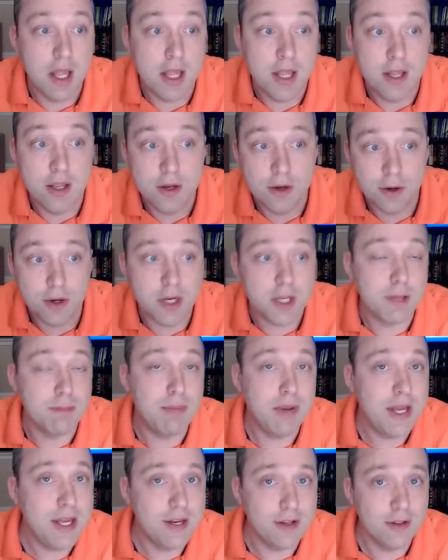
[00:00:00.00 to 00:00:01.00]
eh, you're
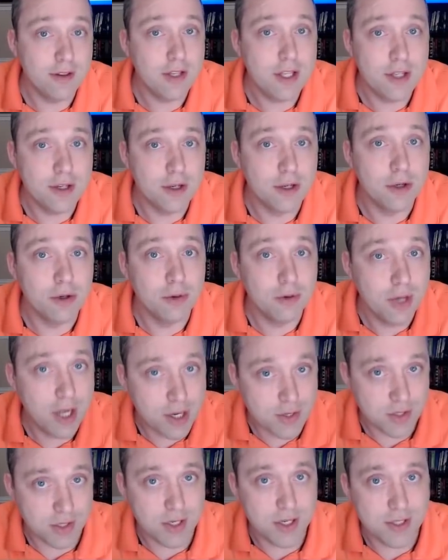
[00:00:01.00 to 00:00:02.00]
getting paid in Lino
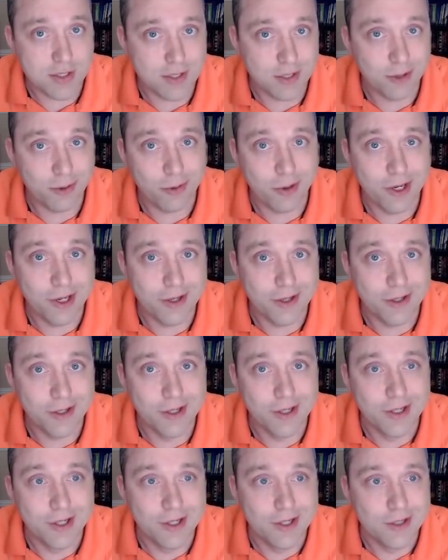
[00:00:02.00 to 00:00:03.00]
as a content
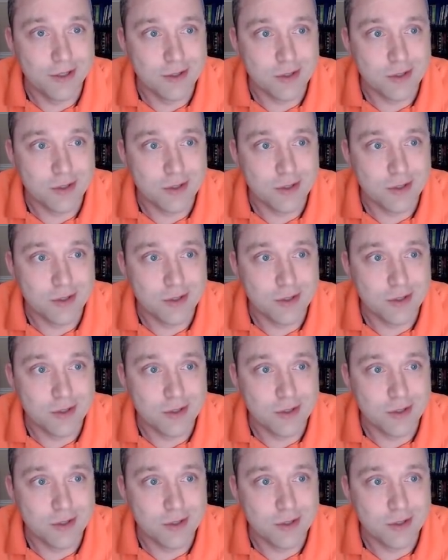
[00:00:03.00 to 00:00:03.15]
creator.